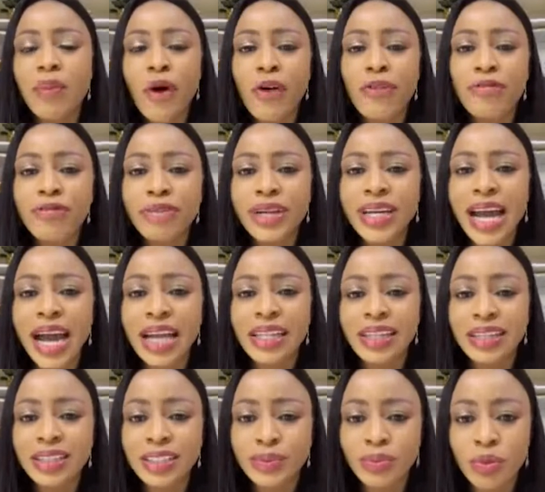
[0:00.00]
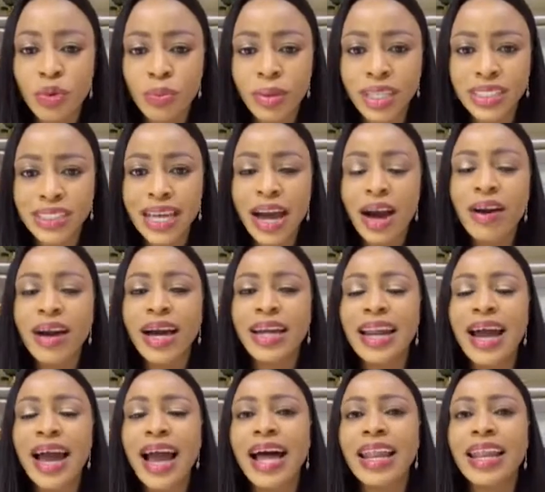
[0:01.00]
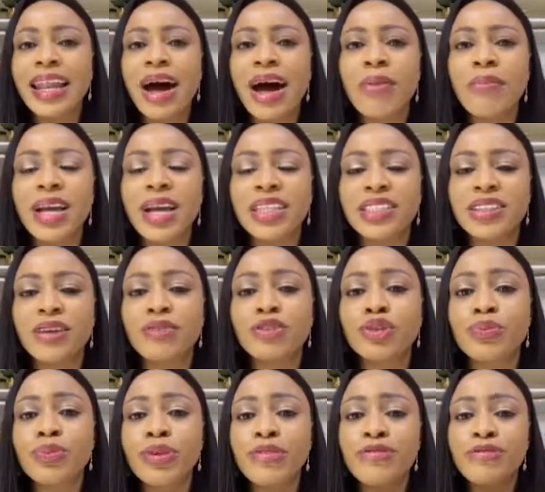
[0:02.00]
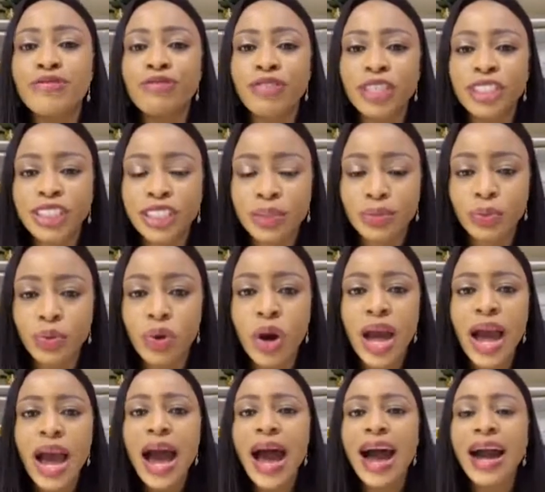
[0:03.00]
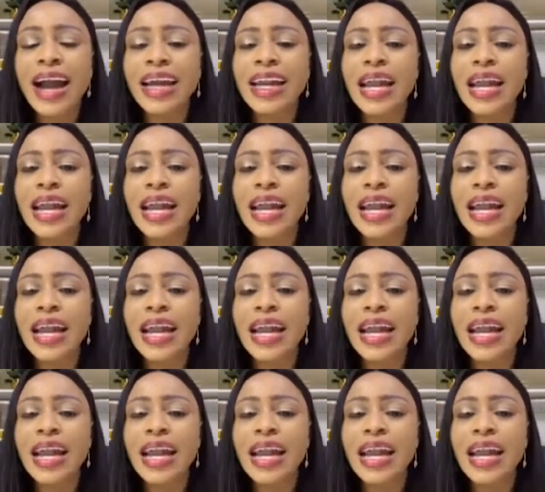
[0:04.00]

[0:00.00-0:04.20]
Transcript: that I am offering at this moment? How can I allow myself to be visible?